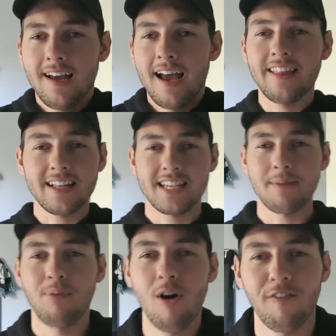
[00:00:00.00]
And that's
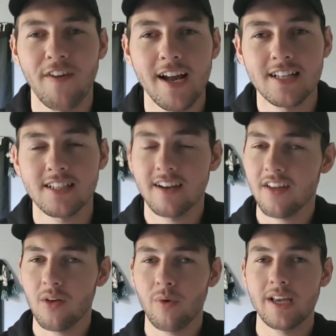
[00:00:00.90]
it, Port fans.
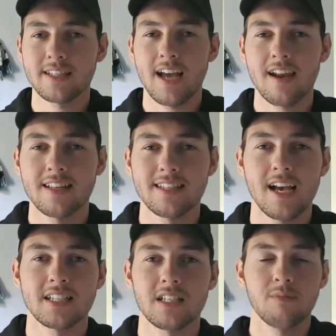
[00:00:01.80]
Another week done and
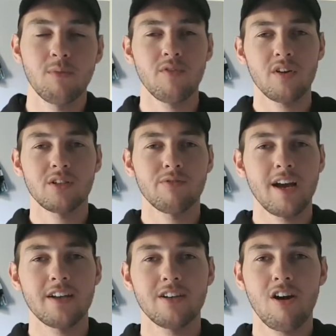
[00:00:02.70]
dusted. Move on to
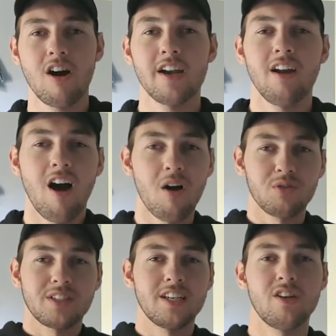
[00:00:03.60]
round 9. I'll
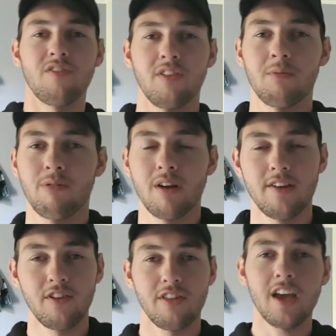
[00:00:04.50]
see you for the
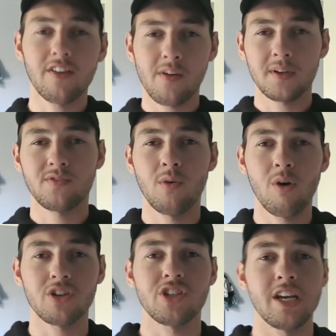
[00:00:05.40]
preview. Thank you very much for
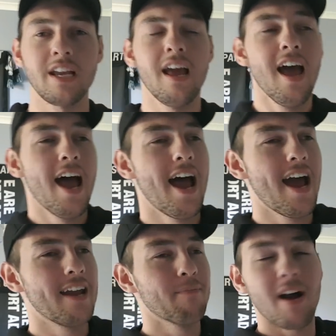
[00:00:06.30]
watching.
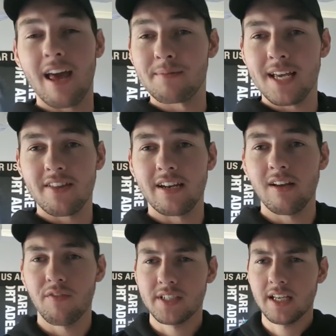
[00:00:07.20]
And my name's Anthony,
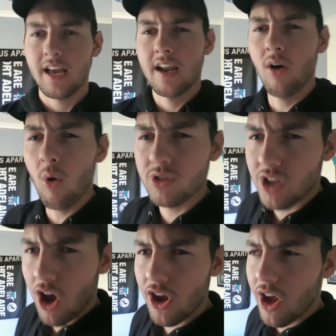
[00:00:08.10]
obviously. And
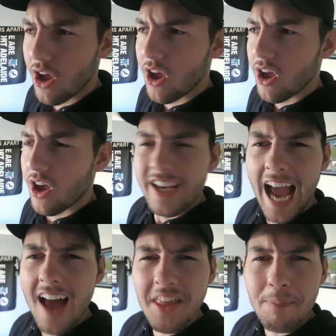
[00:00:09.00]
also,
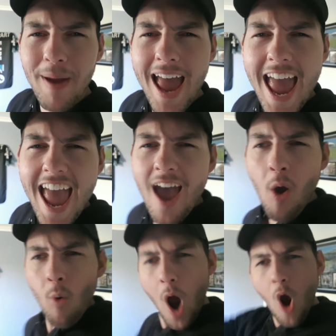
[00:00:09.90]
can the pair?
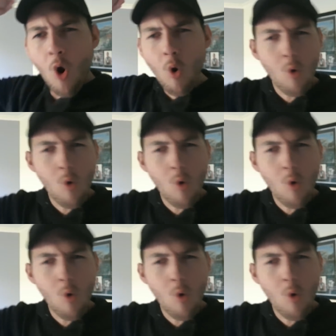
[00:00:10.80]
Woo!